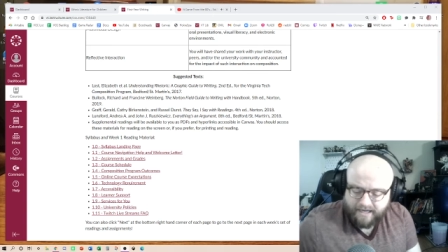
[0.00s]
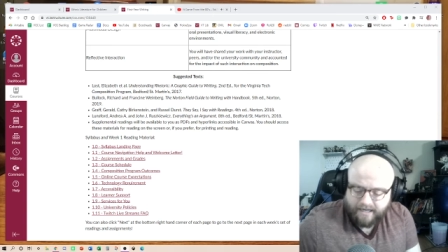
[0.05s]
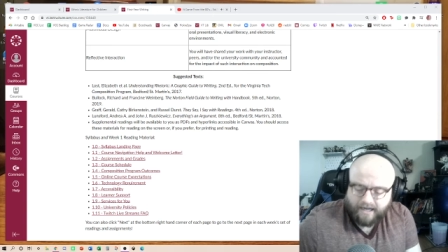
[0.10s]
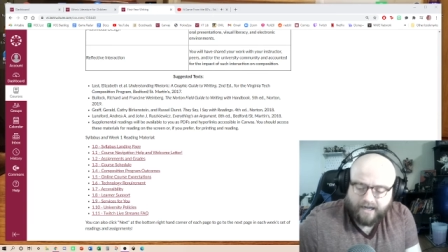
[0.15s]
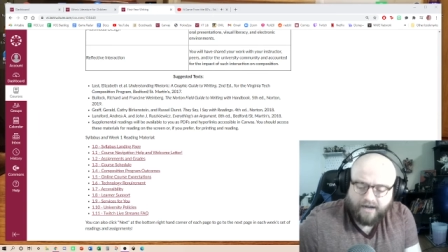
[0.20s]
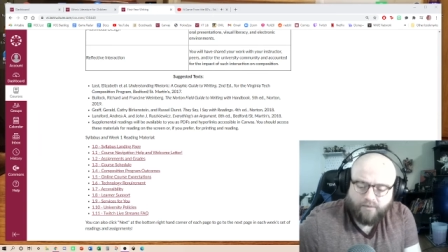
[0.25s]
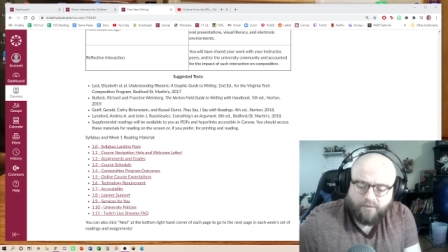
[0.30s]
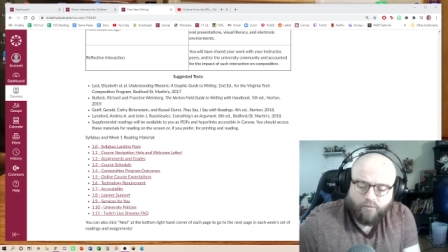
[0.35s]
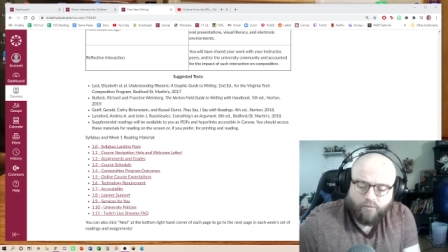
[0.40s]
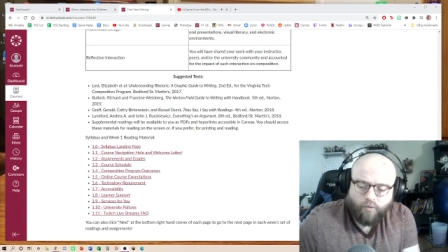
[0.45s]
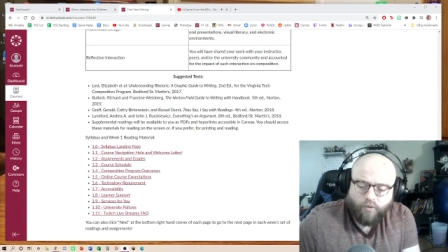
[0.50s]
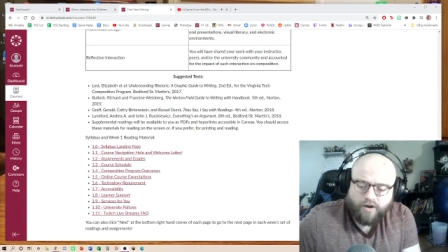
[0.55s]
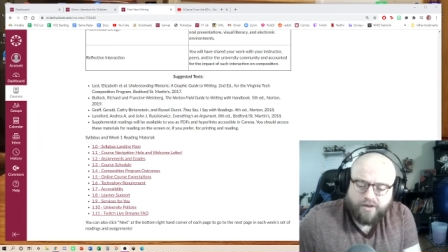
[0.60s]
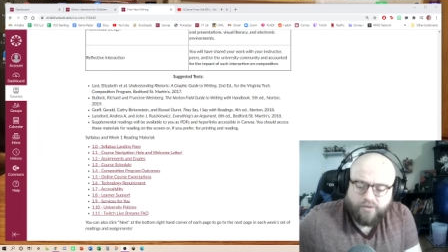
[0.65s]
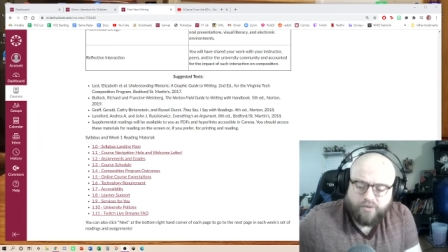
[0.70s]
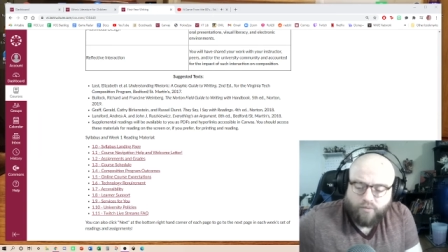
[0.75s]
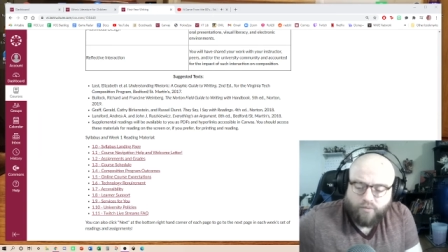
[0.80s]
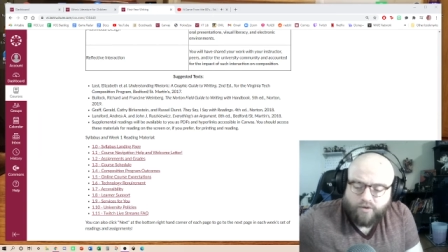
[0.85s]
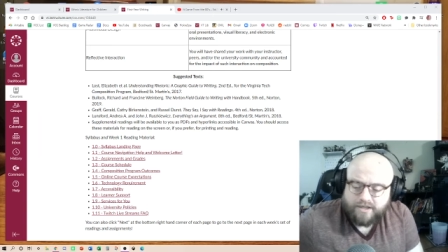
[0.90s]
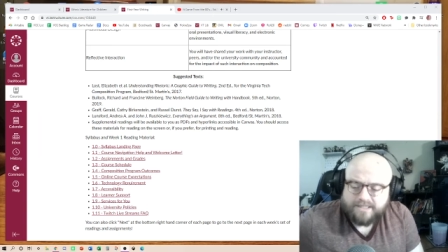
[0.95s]
One of
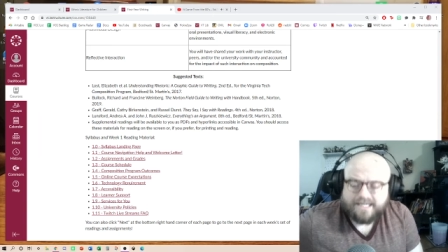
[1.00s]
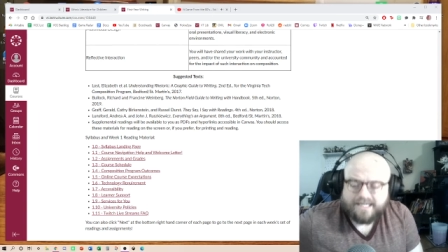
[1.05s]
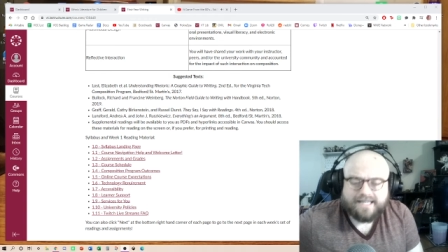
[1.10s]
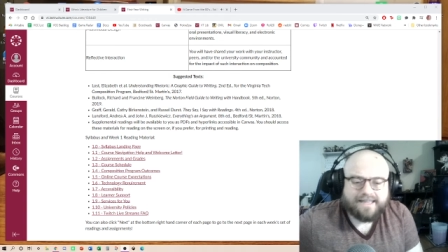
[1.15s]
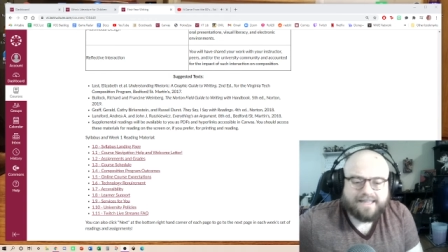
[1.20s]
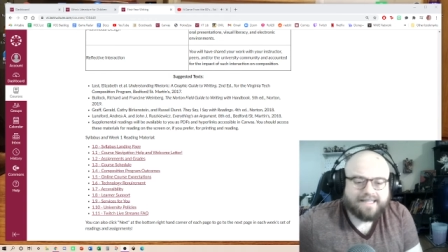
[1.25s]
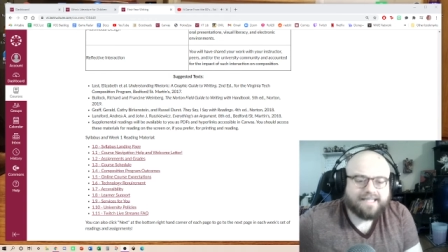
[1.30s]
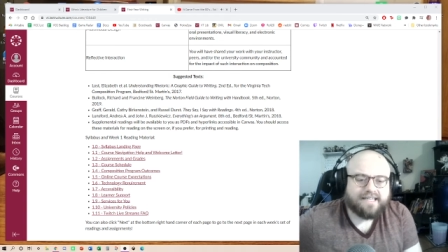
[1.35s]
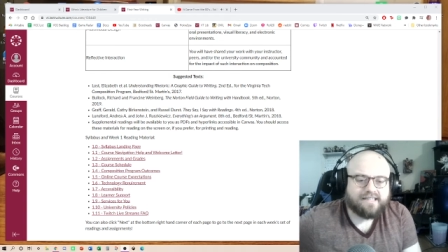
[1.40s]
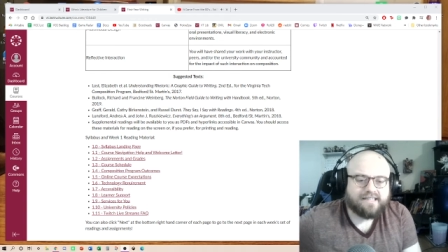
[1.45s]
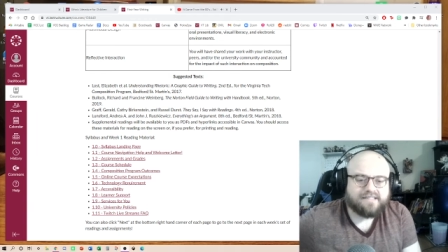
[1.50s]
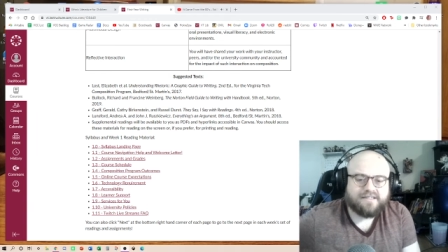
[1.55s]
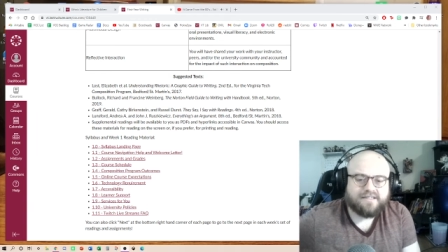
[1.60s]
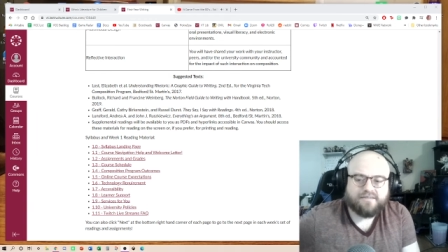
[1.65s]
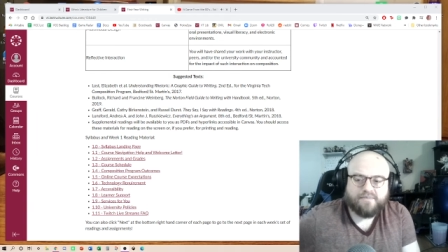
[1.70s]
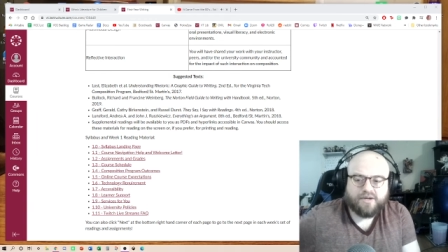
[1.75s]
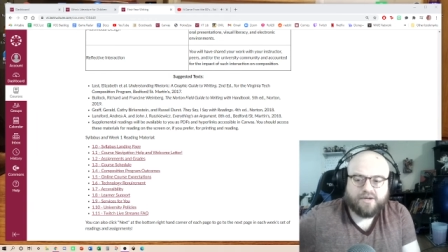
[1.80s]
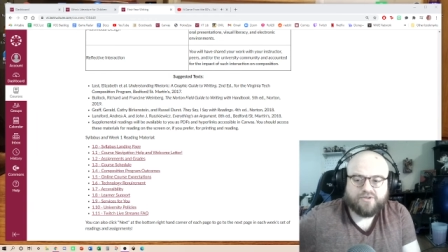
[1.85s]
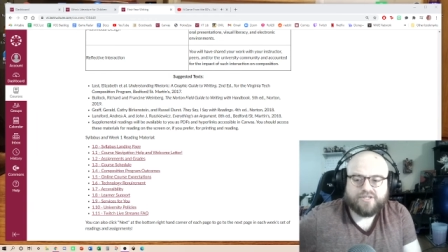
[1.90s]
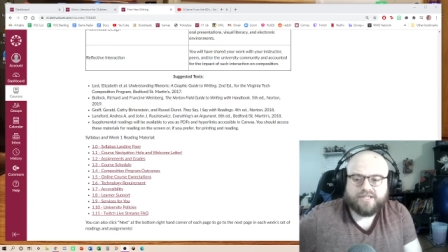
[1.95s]
the ones I think is the
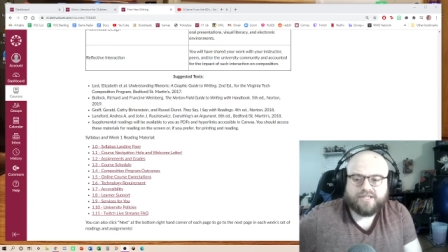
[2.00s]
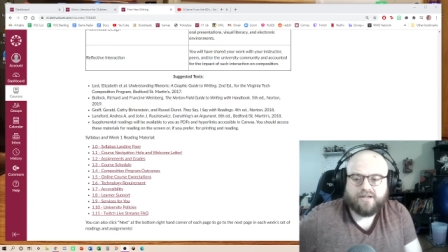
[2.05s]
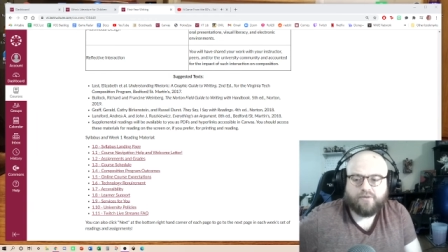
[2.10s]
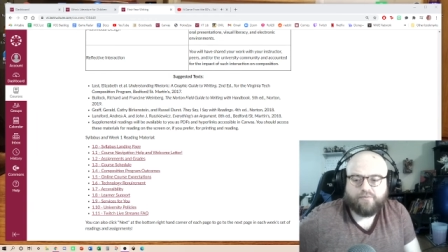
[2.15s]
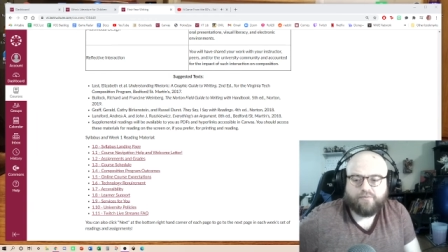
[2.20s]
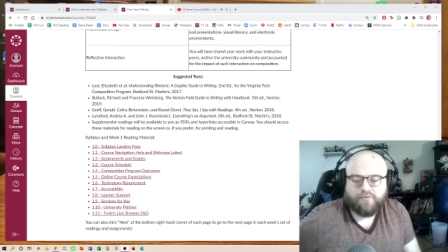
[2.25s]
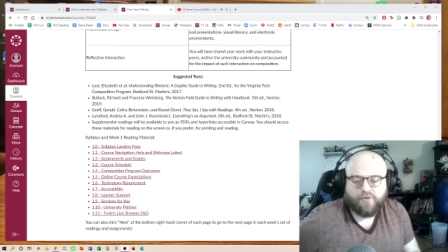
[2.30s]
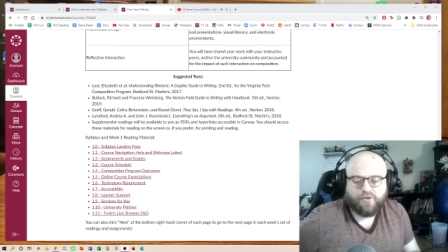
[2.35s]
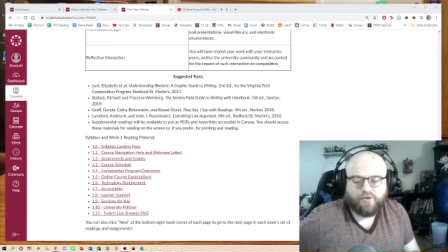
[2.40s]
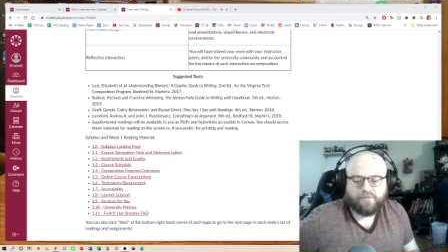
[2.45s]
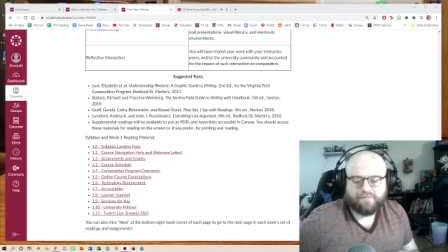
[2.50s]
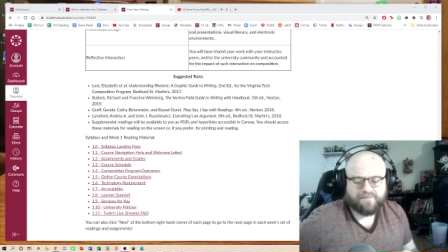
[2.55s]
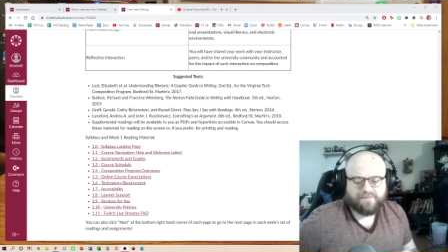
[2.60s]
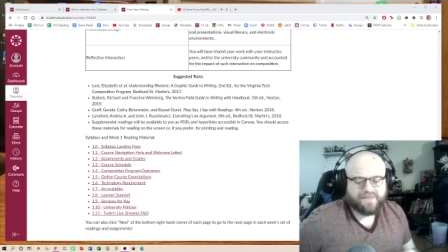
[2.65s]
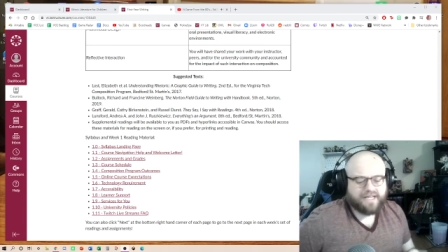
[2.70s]
most helpful